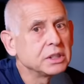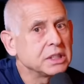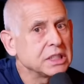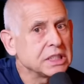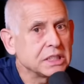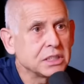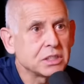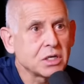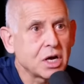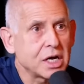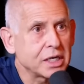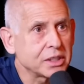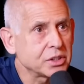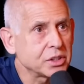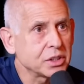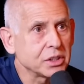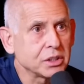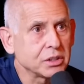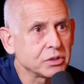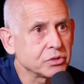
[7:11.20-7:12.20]

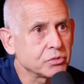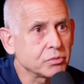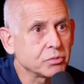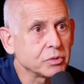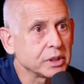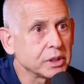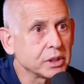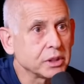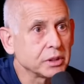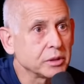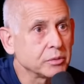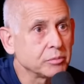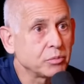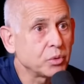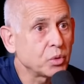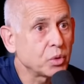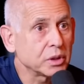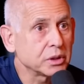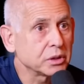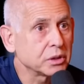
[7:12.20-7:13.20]
Detoxing is really
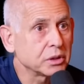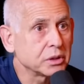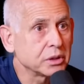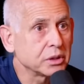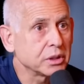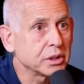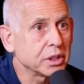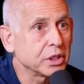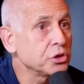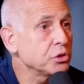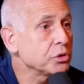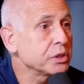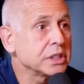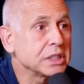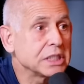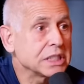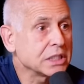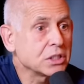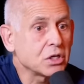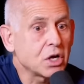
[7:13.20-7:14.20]
important. And you
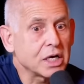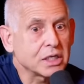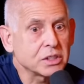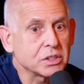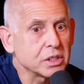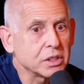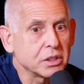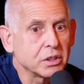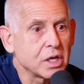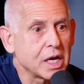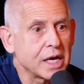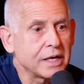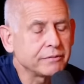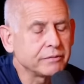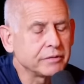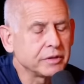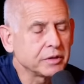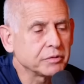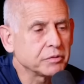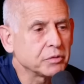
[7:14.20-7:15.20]
can detox in a lot
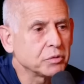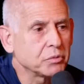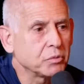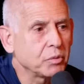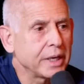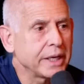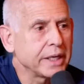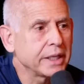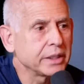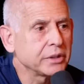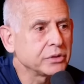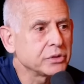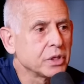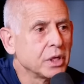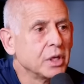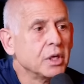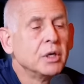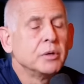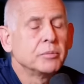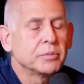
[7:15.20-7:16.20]
of different ways,
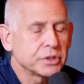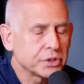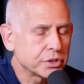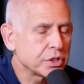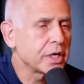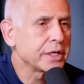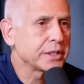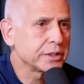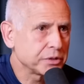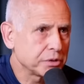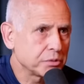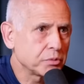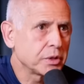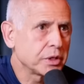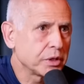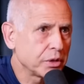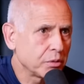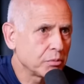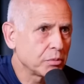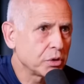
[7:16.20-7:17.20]
but sauna is
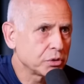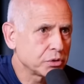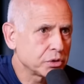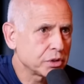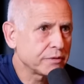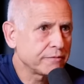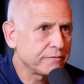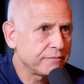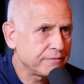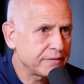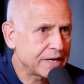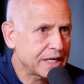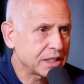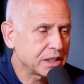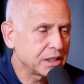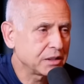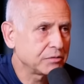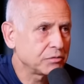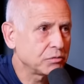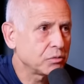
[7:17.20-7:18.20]
one of the most
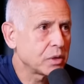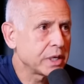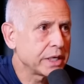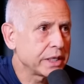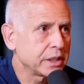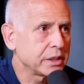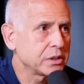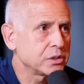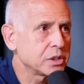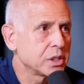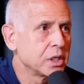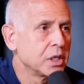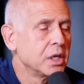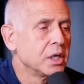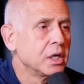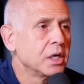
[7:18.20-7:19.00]
effective ways.